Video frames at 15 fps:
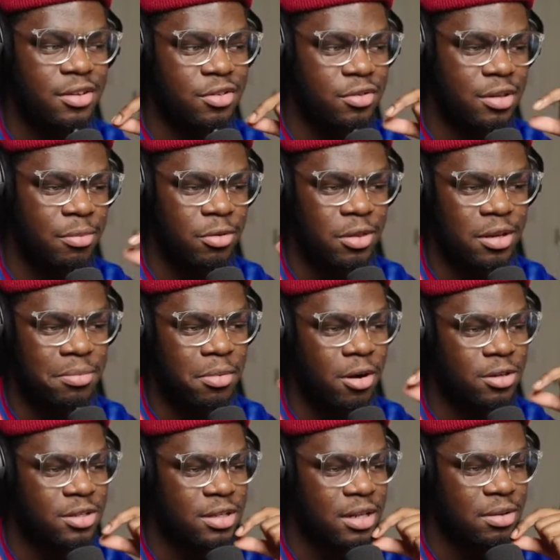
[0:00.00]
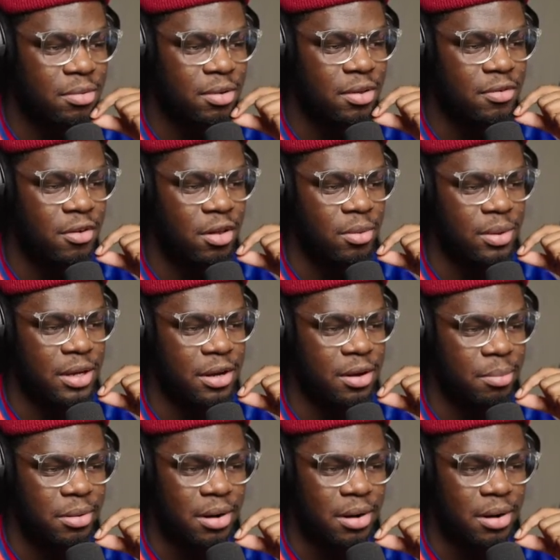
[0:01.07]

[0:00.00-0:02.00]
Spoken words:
So they won in March and then they won the following year.